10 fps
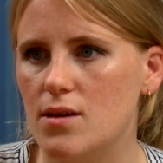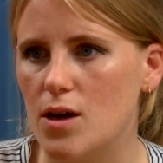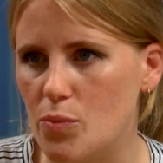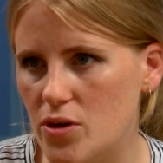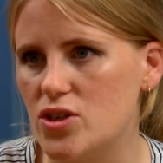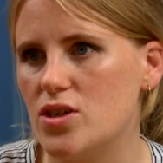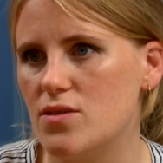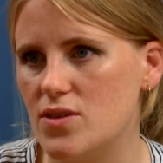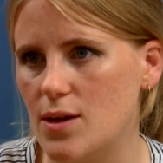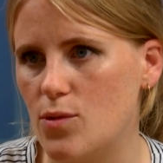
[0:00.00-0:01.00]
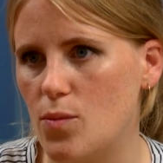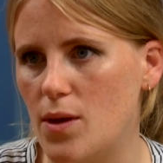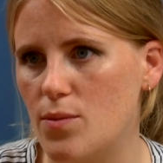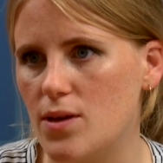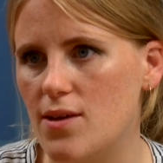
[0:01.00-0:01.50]
oppression of Tamil
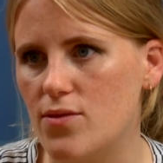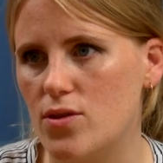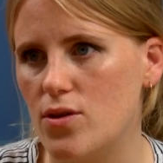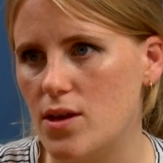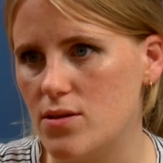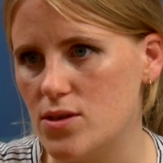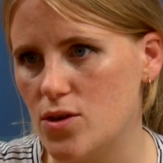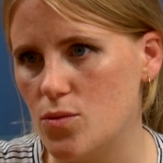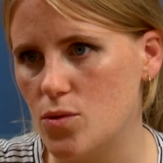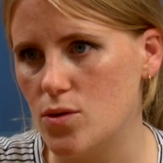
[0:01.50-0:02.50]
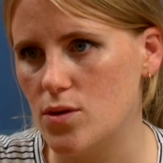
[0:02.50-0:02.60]
people, even though there is no war.